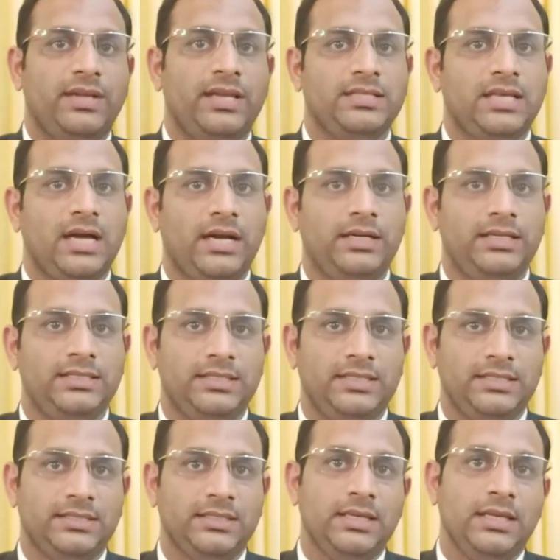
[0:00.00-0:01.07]
well as heart
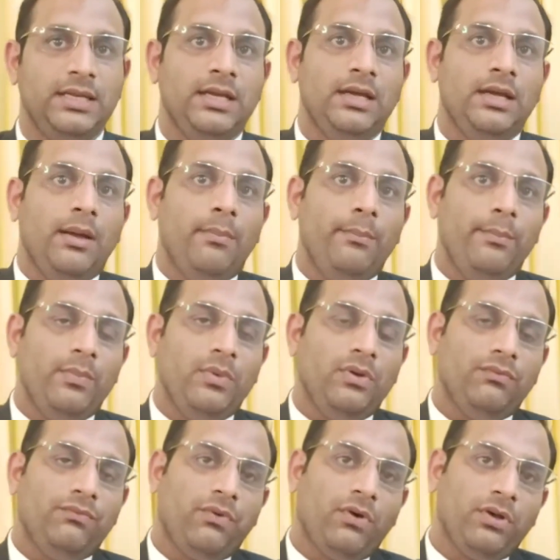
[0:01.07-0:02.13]
disease.
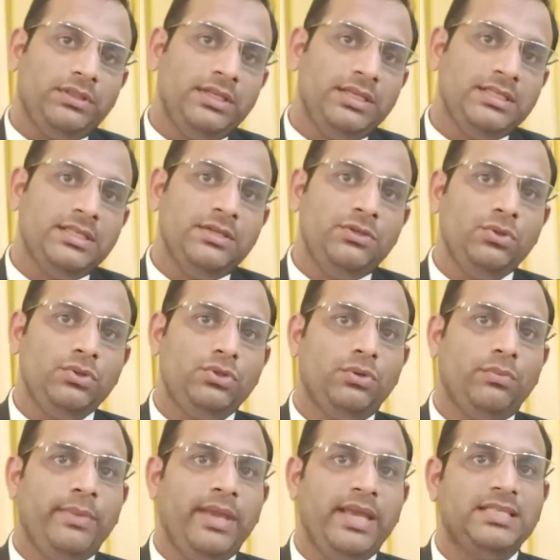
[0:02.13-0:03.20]
For this, you
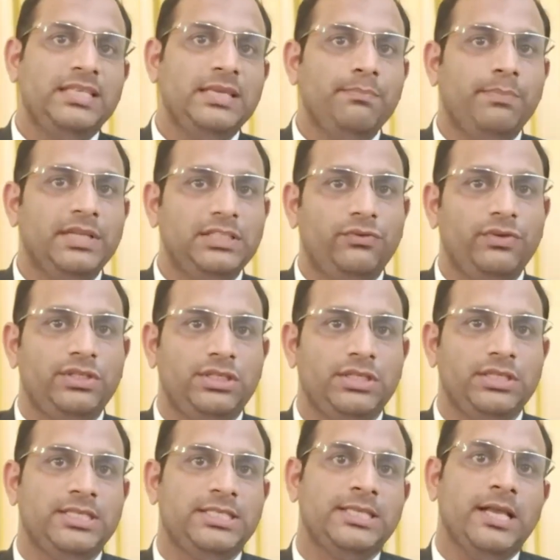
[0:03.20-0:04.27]
should make simple
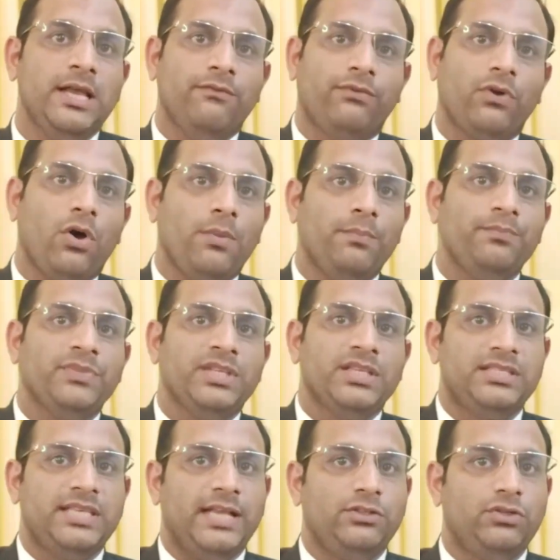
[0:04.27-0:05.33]
switches from
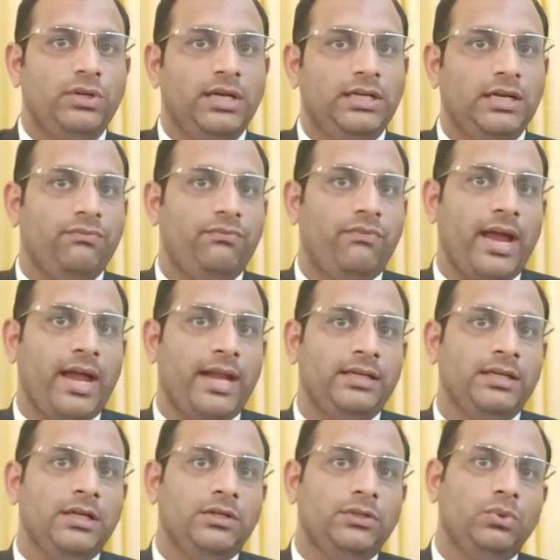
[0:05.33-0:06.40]
saturated
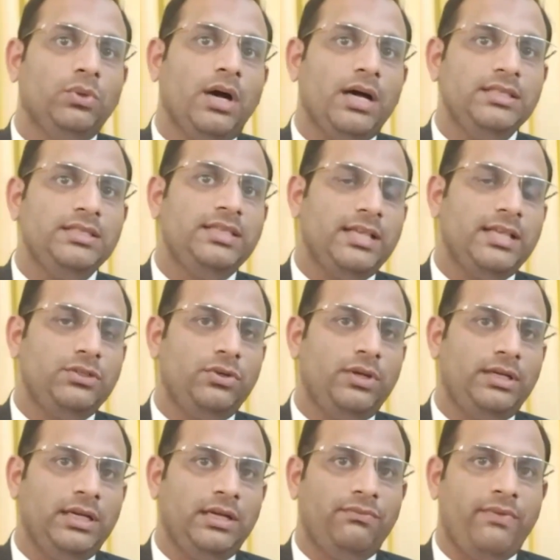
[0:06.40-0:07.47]
fat to
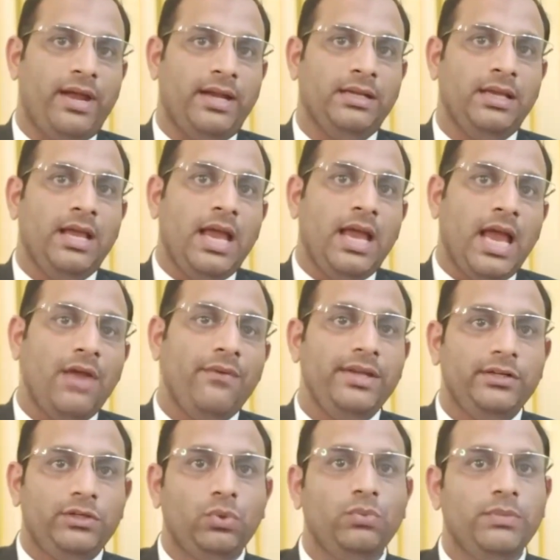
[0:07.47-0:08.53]
unsaturated fat.
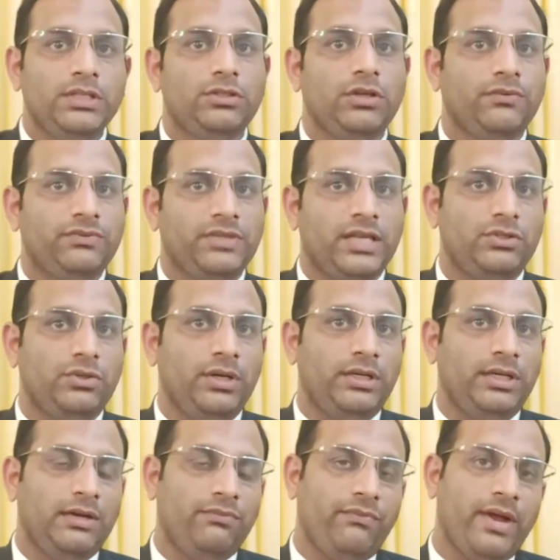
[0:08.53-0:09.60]
Having too much of
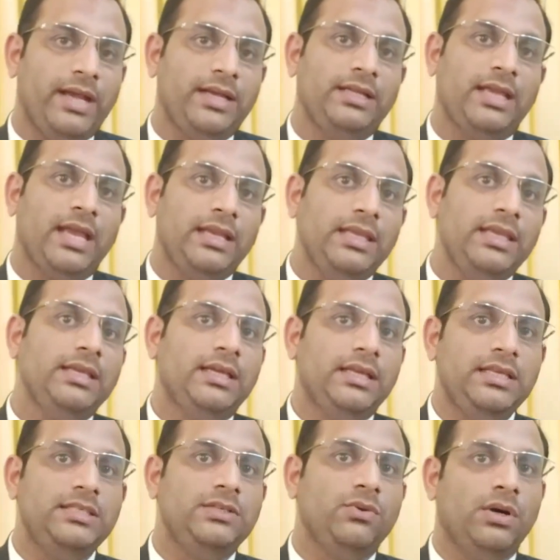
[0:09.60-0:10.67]
saturated fat can
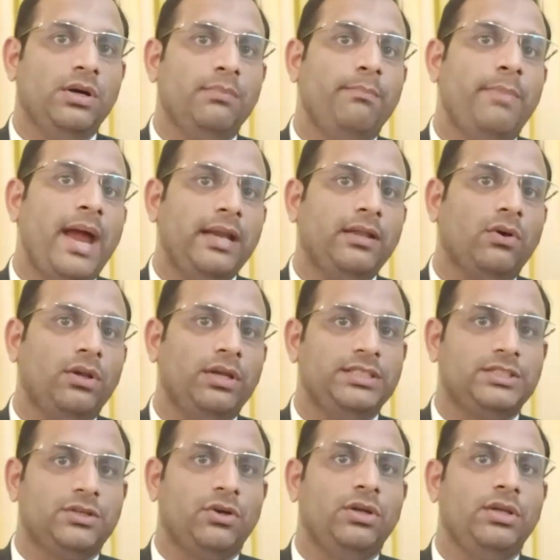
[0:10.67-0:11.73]
increase your bad
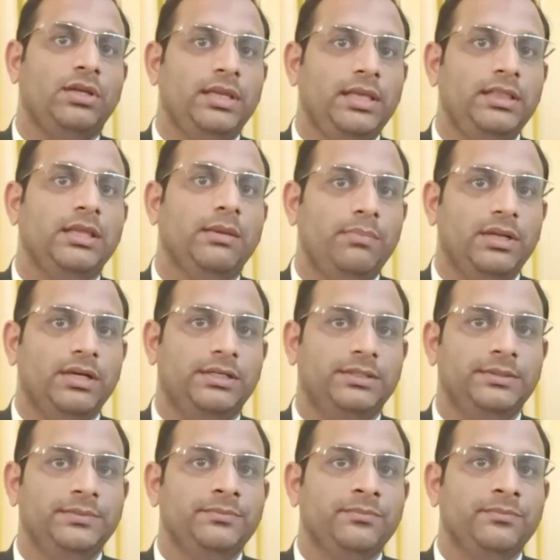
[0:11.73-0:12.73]
cholesterol in the blood.